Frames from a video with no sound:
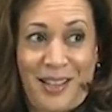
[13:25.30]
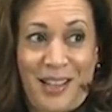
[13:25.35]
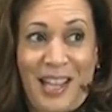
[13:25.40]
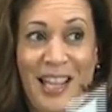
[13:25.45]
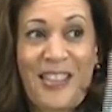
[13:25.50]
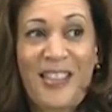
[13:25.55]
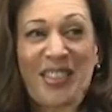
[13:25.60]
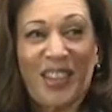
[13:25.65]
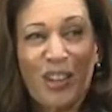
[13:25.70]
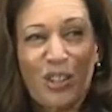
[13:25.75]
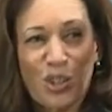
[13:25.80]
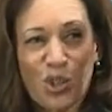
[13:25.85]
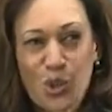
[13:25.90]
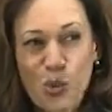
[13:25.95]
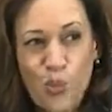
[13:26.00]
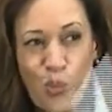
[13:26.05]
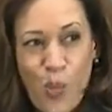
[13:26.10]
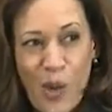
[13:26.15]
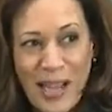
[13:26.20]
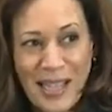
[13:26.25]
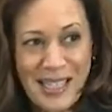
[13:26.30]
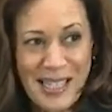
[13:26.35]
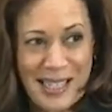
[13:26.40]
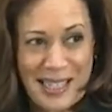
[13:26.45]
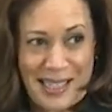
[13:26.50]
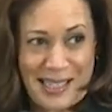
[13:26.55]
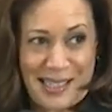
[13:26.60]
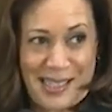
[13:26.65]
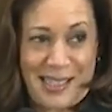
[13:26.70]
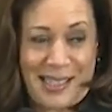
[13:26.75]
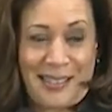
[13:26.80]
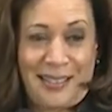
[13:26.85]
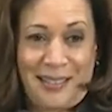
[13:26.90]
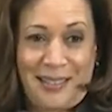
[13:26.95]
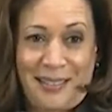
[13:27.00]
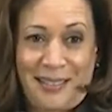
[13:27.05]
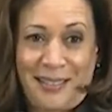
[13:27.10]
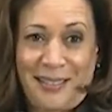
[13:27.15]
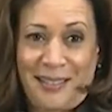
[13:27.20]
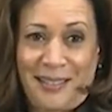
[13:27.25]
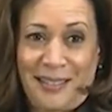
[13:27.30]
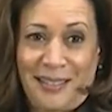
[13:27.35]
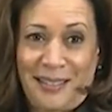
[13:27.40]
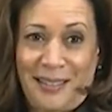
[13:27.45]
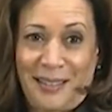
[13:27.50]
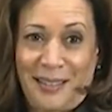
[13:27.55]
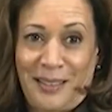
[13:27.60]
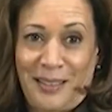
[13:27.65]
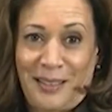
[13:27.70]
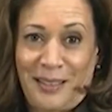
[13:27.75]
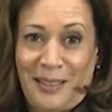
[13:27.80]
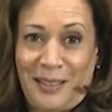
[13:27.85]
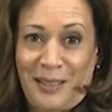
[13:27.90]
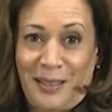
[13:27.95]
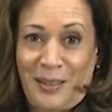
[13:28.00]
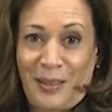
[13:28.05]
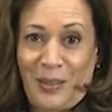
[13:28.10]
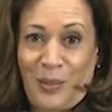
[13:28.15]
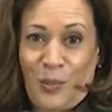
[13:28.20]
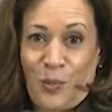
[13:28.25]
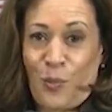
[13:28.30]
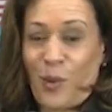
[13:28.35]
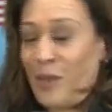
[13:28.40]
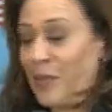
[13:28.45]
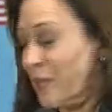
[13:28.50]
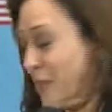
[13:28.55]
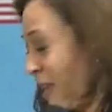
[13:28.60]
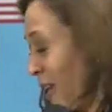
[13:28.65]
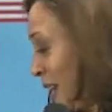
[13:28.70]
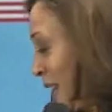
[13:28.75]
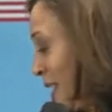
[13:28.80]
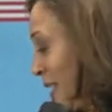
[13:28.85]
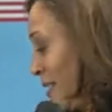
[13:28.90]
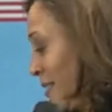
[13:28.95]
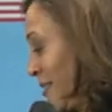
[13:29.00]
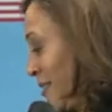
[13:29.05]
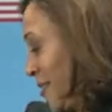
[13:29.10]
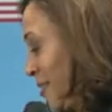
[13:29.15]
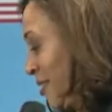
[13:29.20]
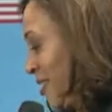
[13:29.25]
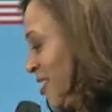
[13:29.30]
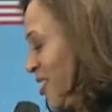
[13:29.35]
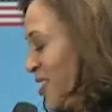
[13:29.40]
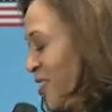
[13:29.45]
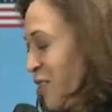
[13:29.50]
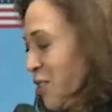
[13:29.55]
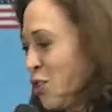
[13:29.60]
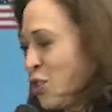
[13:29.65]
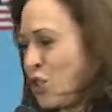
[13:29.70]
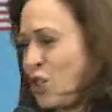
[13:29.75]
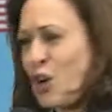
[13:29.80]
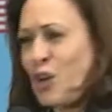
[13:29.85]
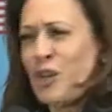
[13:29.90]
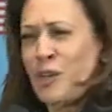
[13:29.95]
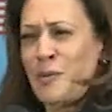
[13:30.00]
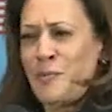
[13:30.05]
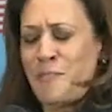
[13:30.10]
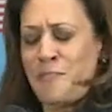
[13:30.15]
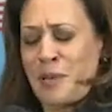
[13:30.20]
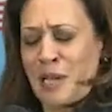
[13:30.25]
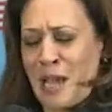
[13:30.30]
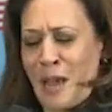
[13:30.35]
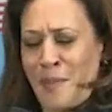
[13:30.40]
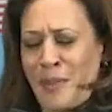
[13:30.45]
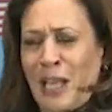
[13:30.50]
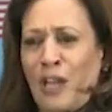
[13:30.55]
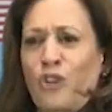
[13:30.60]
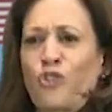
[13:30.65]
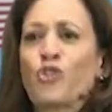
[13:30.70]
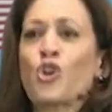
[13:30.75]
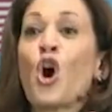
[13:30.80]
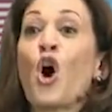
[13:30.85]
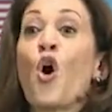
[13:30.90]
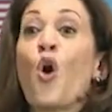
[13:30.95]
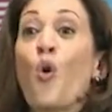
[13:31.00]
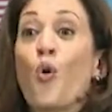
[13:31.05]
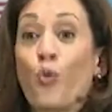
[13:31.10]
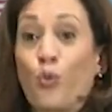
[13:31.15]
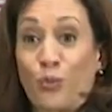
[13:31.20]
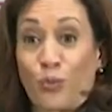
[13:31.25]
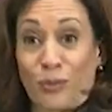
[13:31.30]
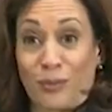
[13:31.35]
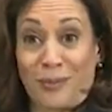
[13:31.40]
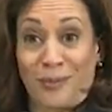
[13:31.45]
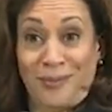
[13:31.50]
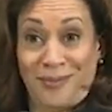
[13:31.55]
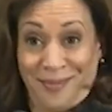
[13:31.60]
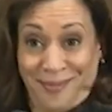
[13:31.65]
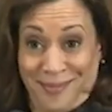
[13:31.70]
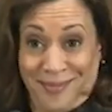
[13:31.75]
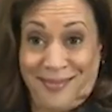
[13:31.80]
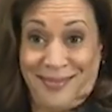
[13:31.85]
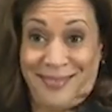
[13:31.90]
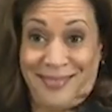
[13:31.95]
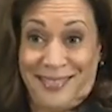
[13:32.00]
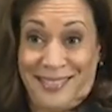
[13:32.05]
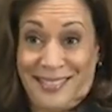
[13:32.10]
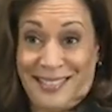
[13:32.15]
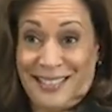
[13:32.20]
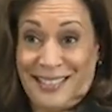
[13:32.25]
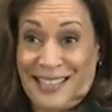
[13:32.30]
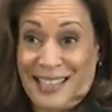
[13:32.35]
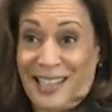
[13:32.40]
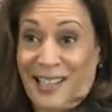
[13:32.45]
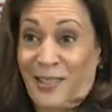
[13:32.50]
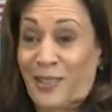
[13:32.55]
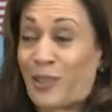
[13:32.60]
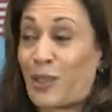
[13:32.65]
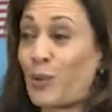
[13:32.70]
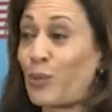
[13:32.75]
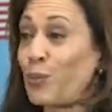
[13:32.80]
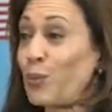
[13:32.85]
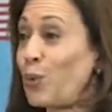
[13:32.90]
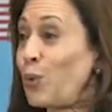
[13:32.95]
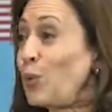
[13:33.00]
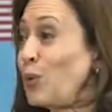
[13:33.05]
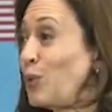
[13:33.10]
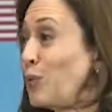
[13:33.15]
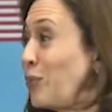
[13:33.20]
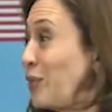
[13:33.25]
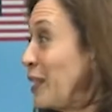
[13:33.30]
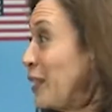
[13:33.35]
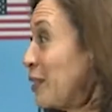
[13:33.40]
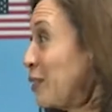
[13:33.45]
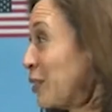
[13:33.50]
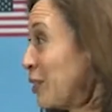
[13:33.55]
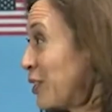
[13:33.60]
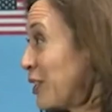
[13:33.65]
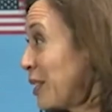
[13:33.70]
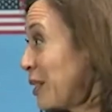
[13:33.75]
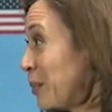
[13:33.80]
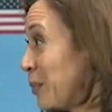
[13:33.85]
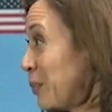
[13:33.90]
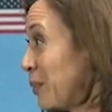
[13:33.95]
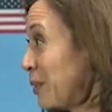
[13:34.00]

In their 20s, when they started becoming known in their role of leadership.